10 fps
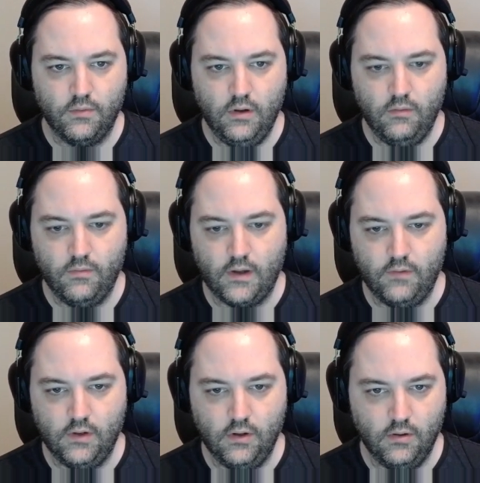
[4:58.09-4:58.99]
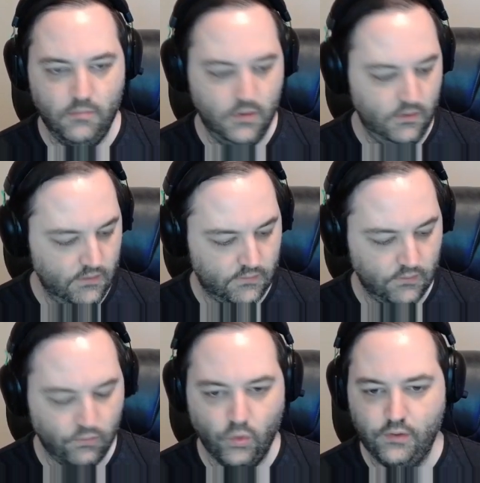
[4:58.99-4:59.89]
3 and 5 here mean this is 1,